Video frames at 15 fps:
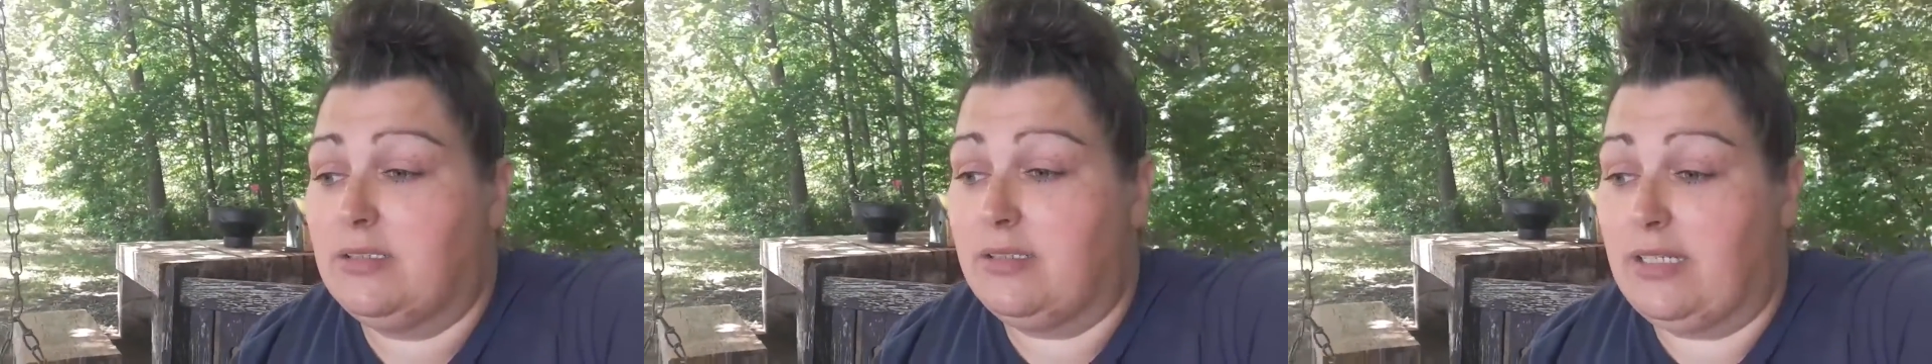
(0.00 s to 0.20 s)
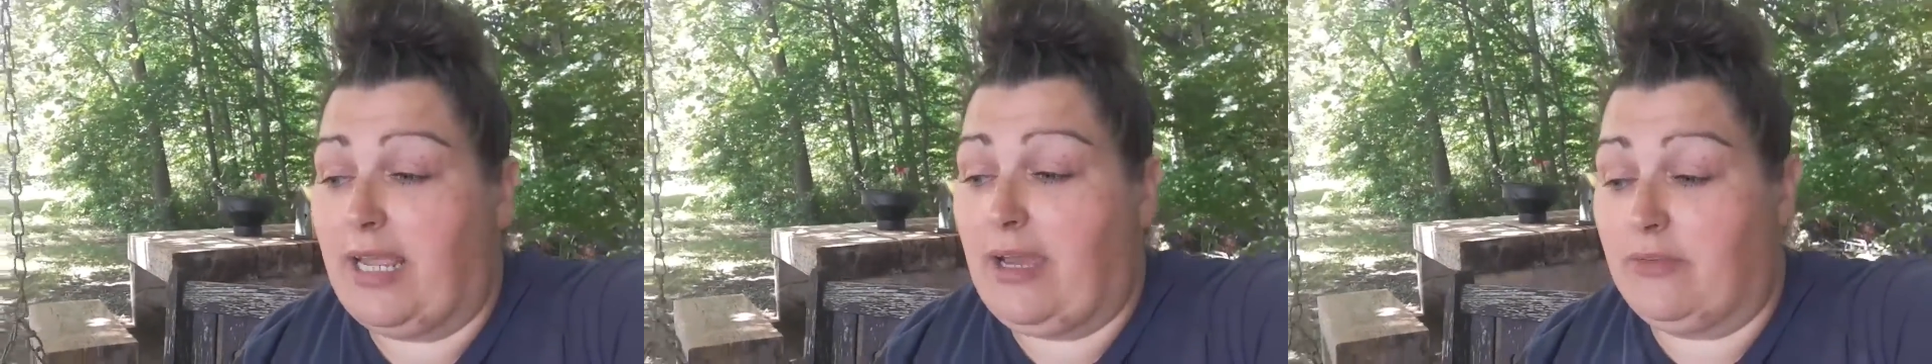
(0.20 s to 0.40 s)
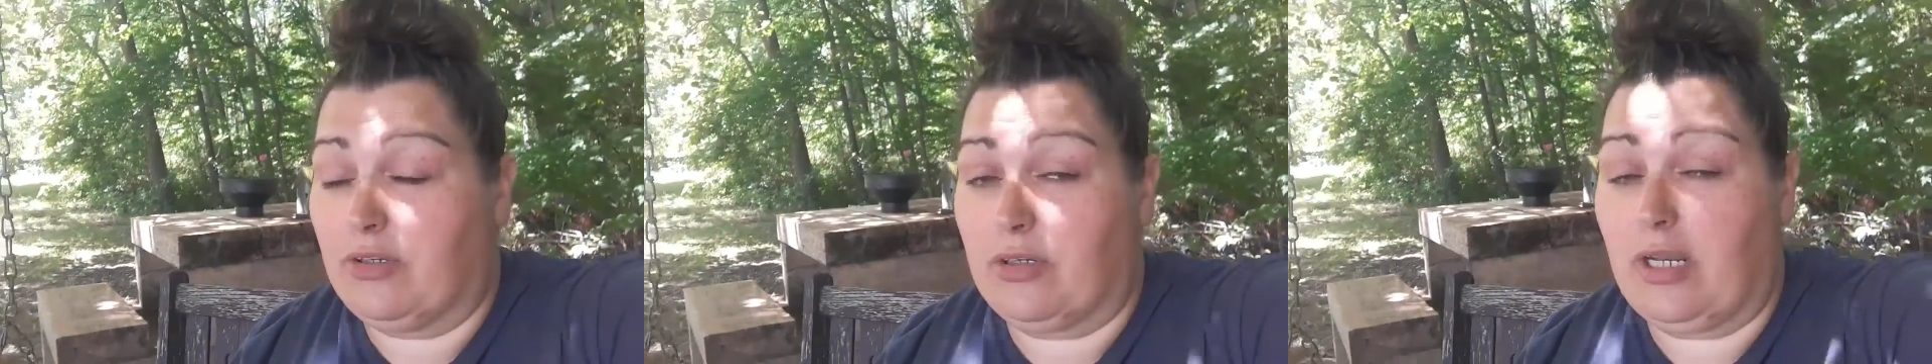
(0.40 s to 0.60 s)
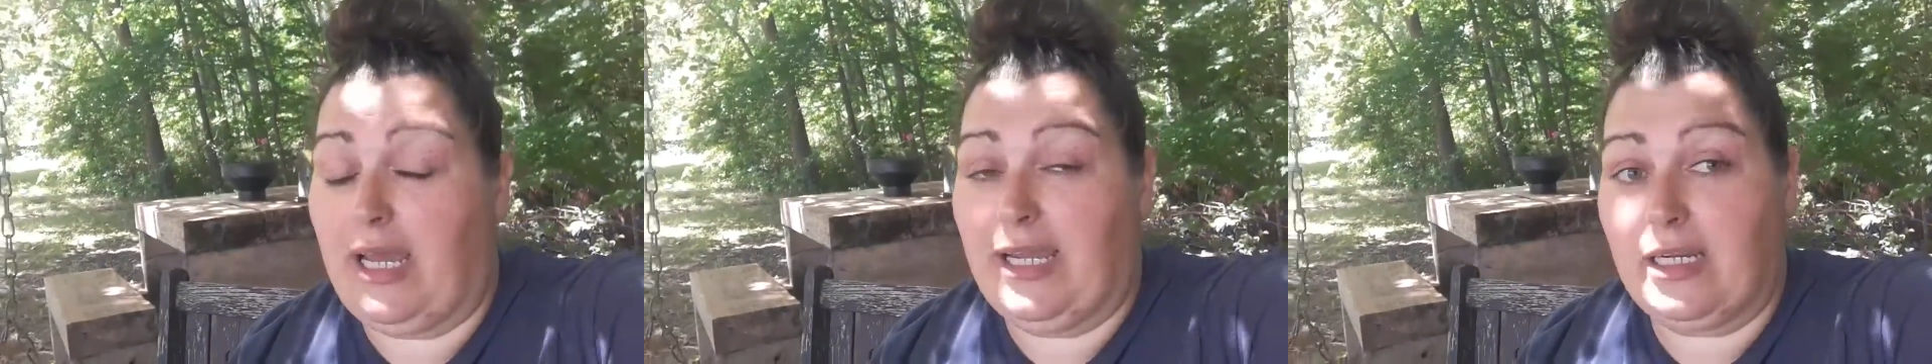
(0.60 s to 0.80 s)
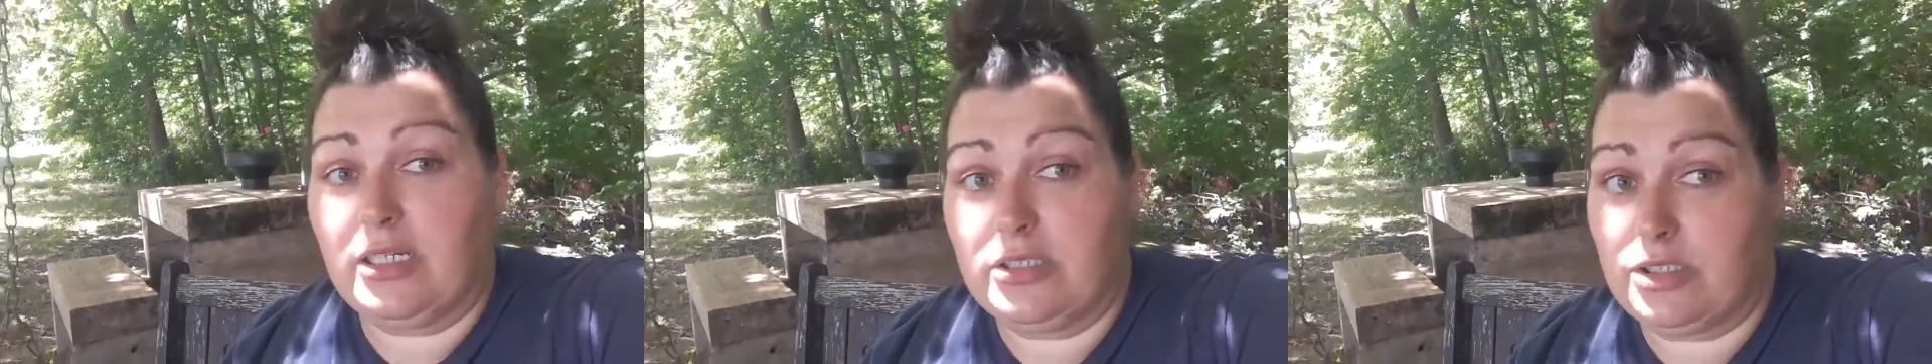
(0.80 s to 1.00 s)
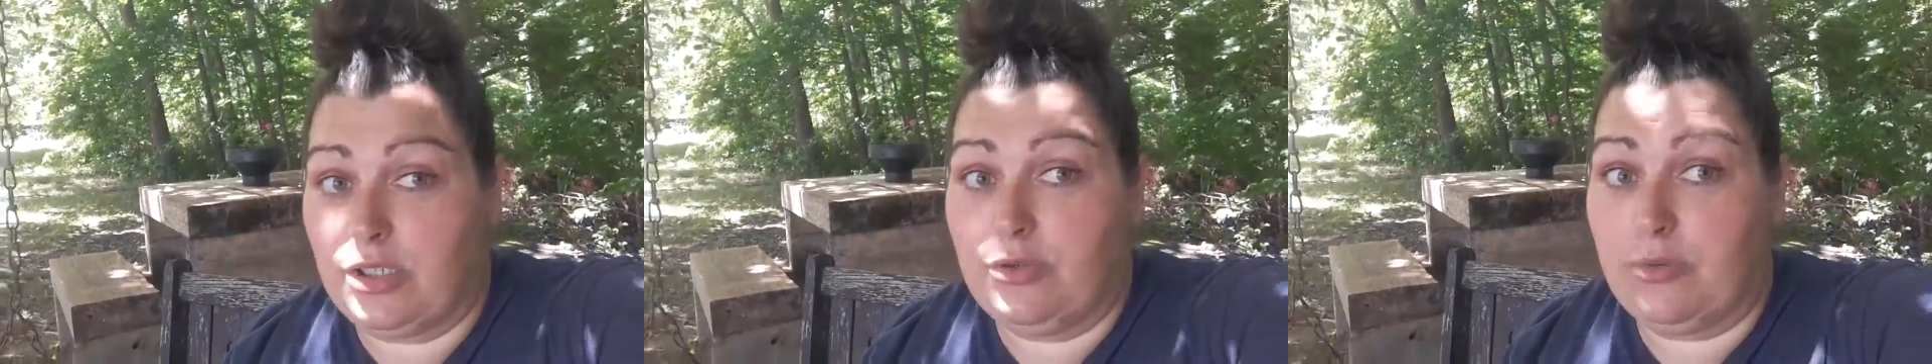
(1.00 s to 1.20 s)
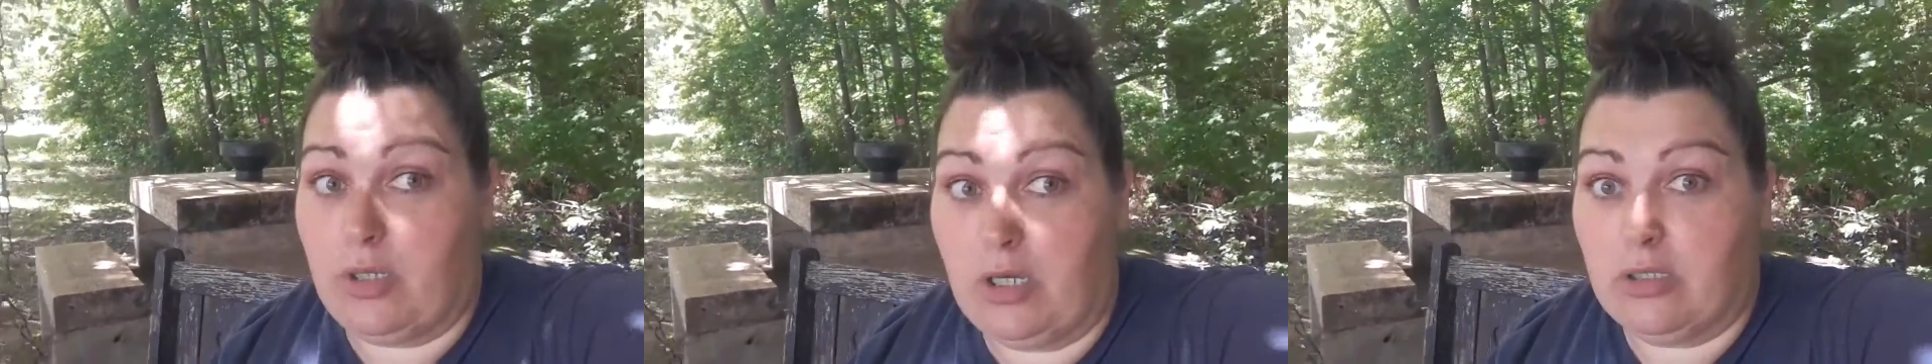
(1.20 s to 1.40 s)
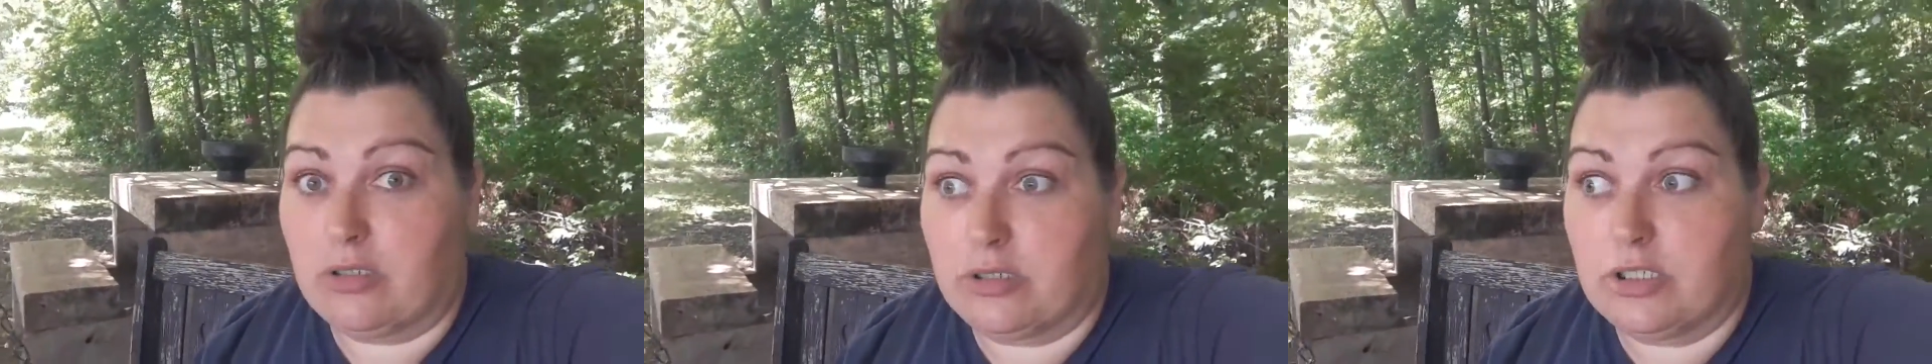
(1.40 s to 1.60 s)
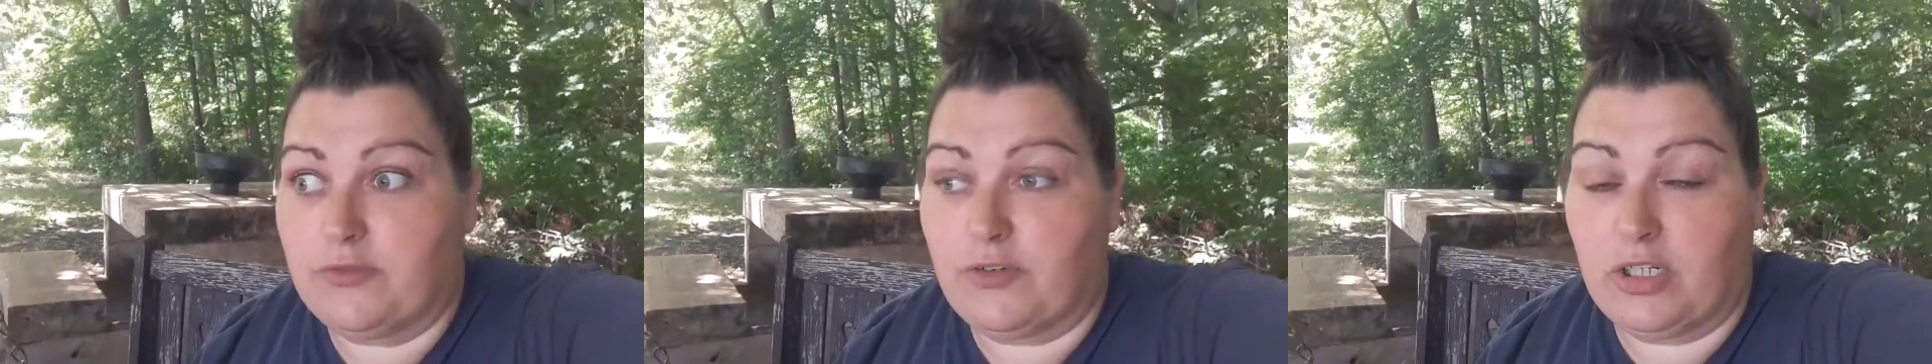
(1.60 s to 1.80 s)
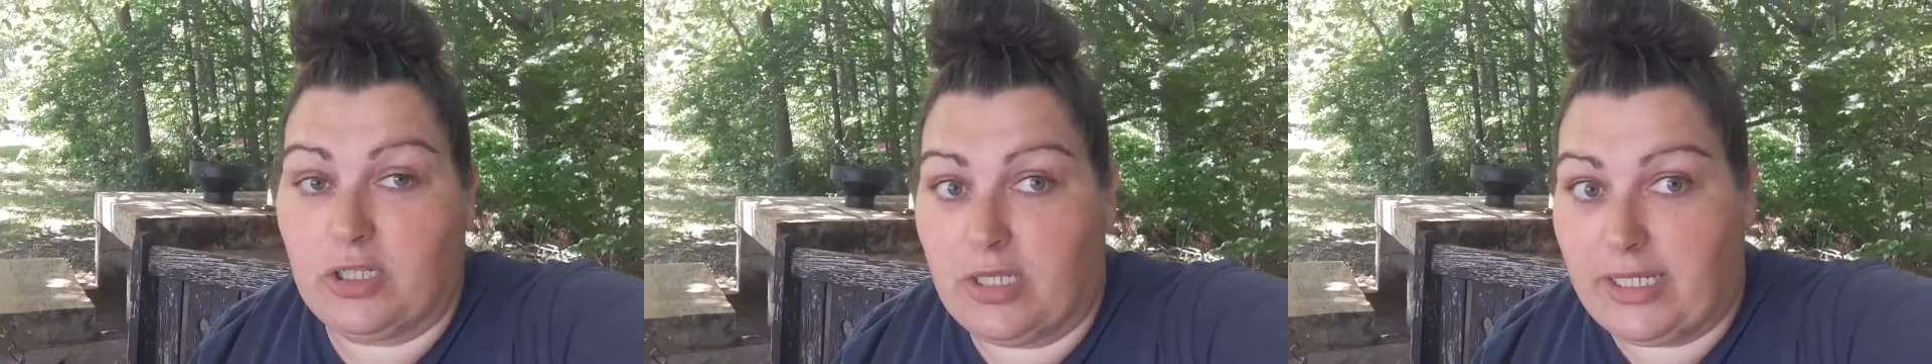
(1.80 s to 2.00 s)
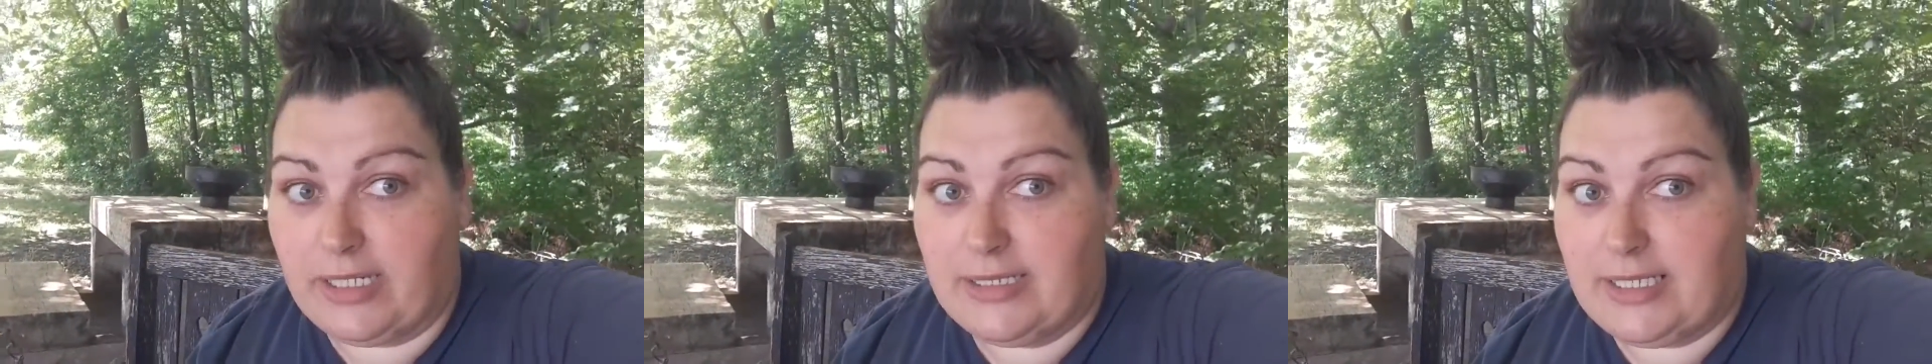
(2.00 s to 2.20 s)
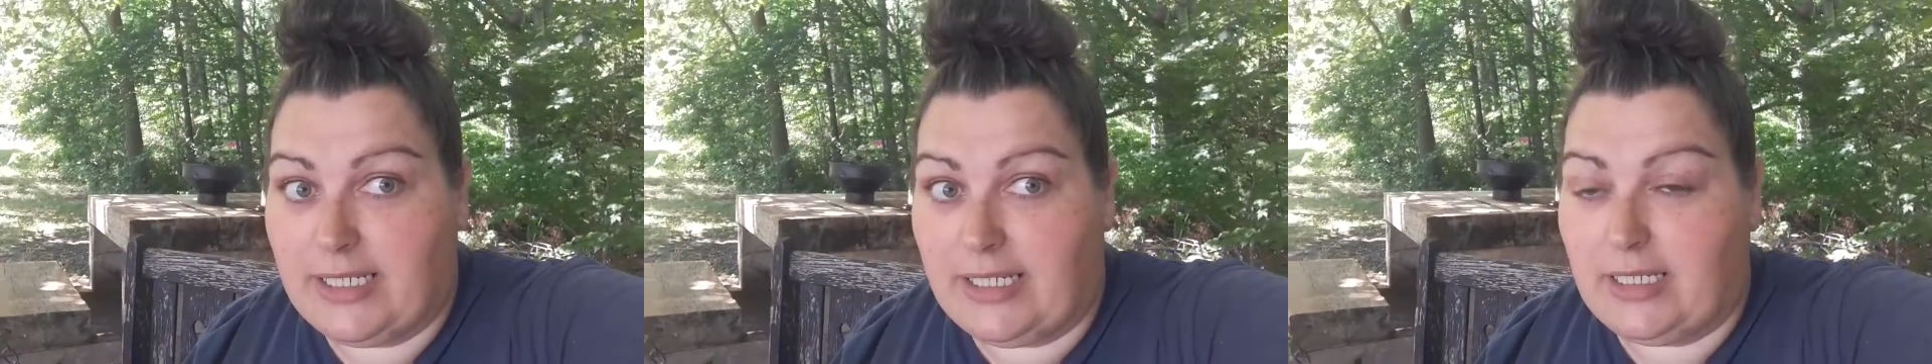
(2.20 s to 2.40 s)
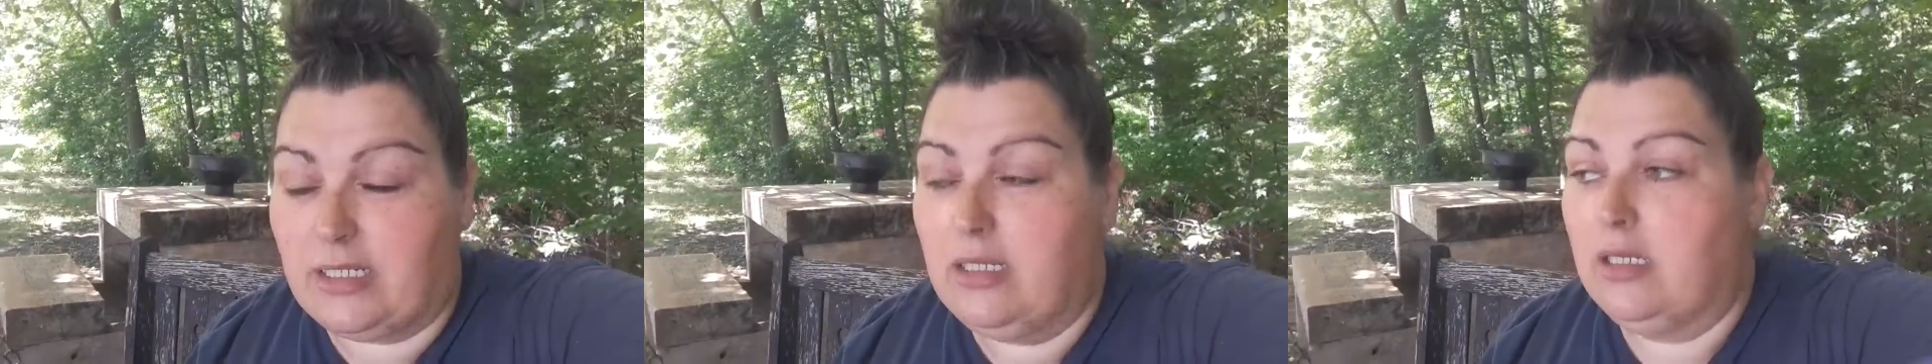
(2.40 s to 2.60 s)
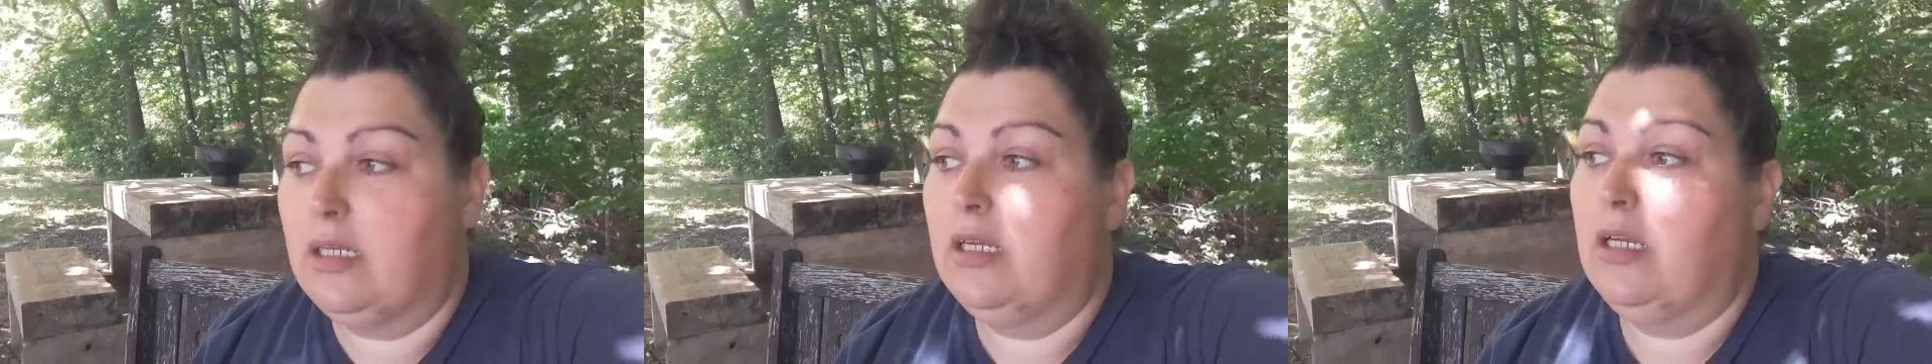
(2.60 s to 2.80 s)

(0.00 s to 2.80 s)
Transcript: Now they're like $2 for a lettuce head.